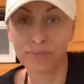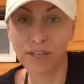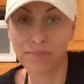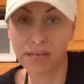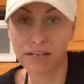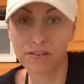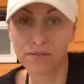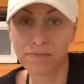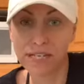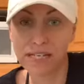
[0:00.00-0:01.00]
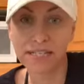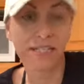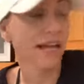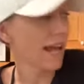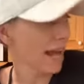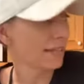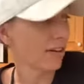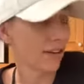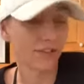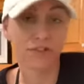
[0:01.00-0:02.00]
the pickled beets, I had
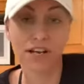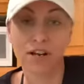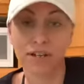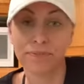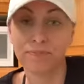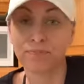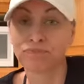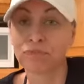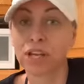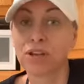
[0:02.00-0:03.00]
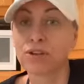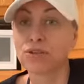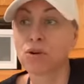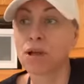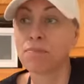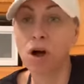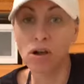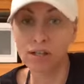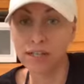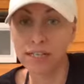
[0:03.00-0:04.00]
laundry on. So I'm
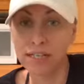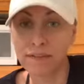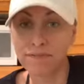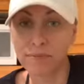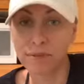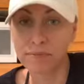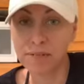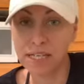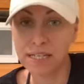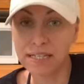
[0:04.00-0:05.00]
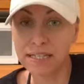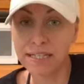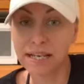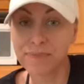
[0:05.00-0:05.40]
all cleaned up from the beets